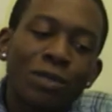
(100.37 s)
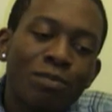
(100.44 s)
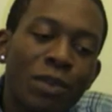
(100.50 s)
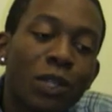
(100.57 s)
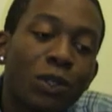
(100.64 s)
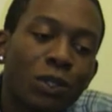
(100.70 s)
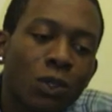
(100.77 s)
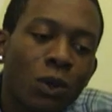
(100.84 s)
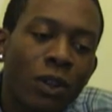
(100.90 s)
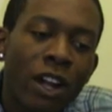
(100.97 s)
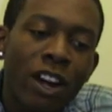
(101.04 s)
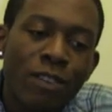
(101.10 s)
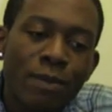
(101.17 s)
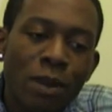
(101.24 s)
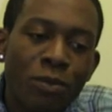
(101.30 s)
Middle
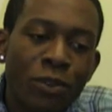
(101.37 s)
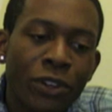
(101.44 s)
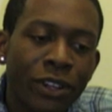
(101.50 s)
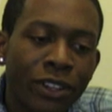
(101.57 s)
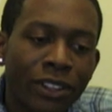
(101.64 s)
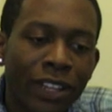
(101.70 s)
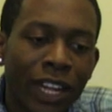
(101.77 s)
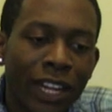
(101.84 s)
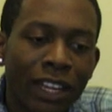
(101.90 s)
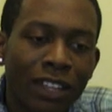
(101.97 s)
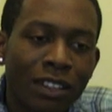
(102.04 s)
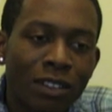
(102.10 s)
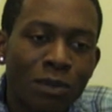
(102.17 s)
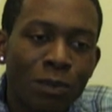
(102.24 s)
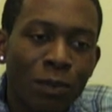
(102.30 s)
school, I remember
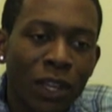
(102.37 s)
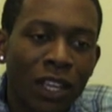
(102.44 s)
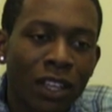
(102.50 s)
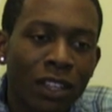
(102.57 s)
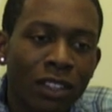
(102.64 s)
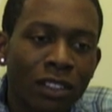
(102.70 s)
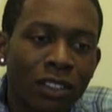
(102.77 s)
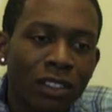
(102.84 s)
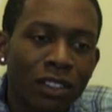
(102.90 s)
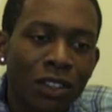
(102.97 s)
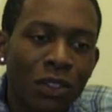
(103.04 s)
like being